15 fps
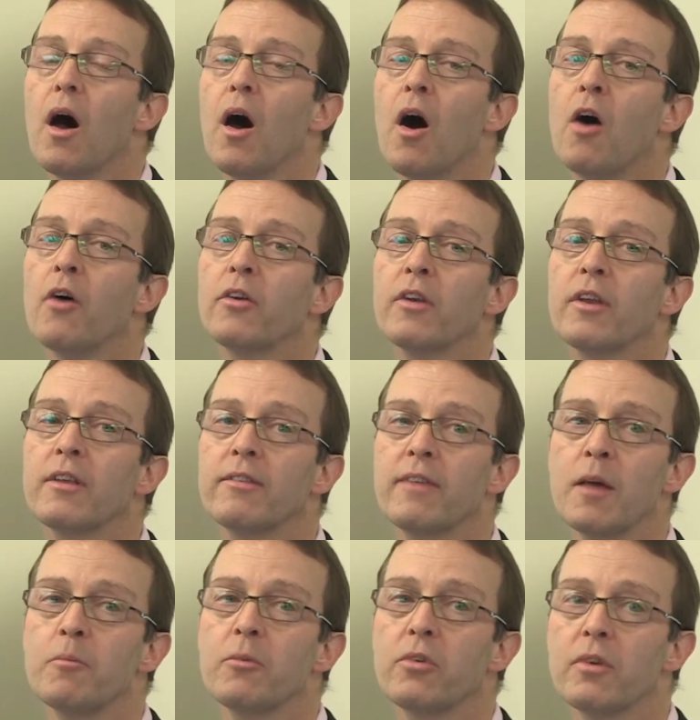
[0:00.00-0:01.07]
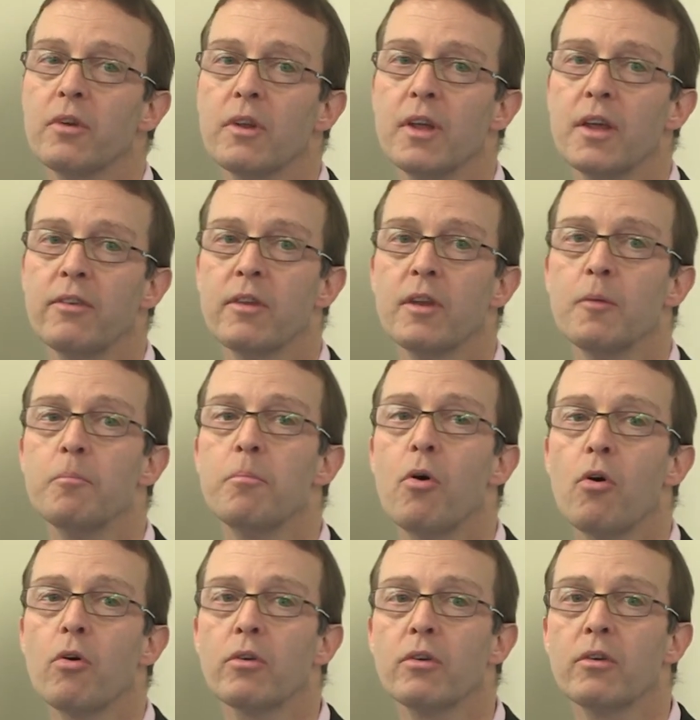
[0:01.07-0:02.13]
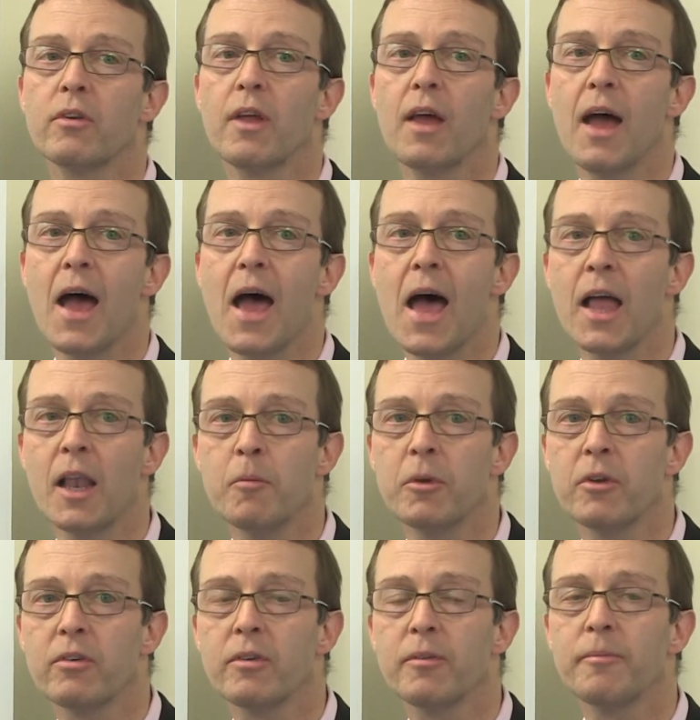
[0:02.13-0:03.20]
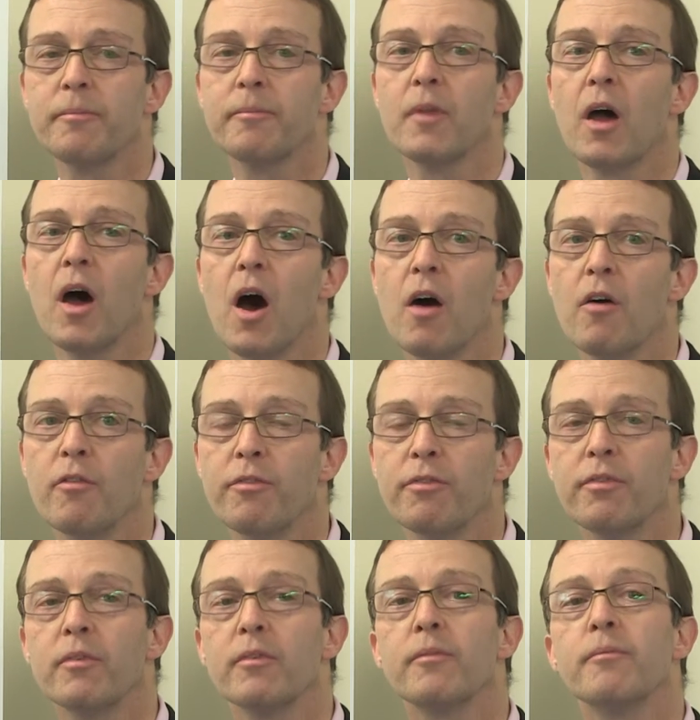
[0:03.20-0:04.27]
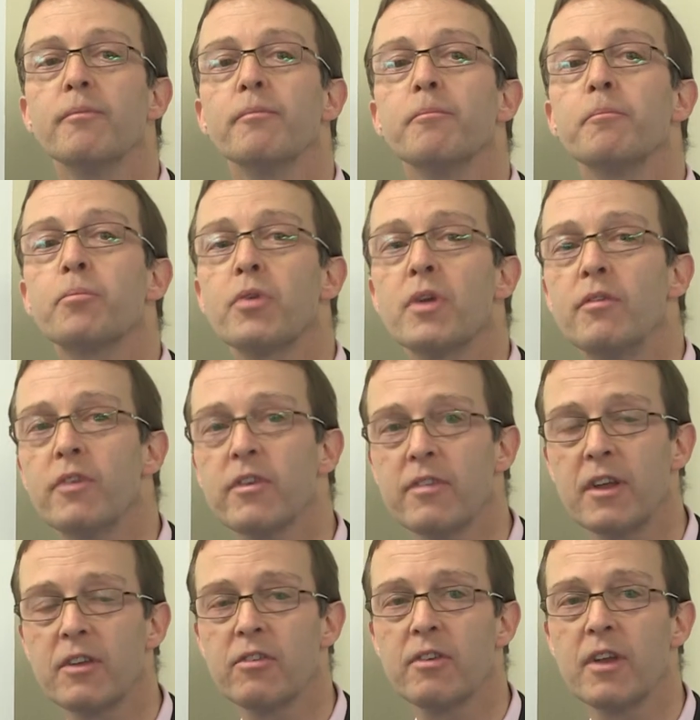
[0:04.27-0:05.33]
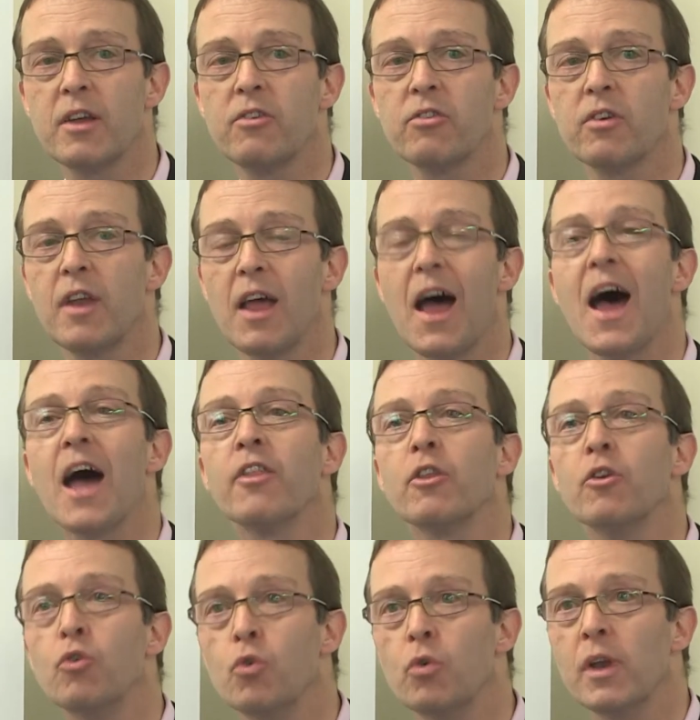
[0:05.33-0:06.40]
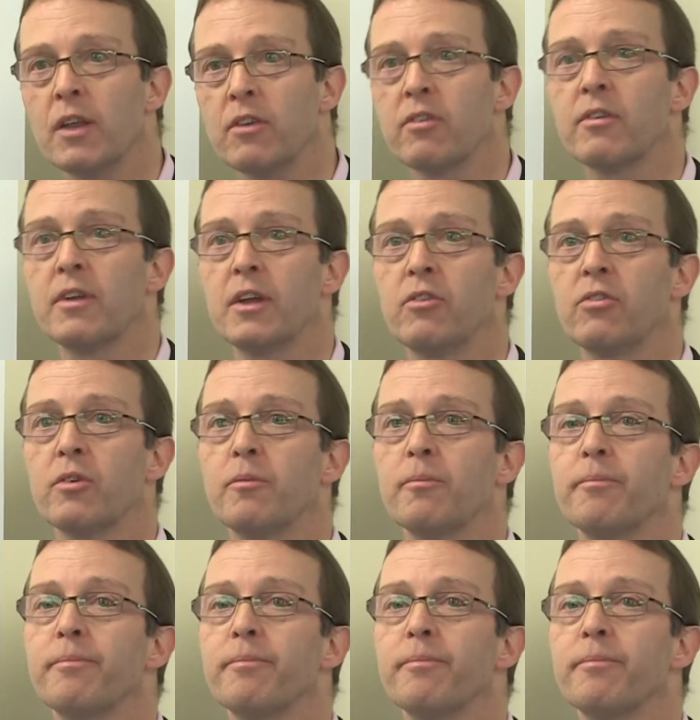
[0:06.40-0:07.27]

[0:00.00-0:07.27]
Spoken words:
Audit exemption is an important element of previous legislation and the new legislation.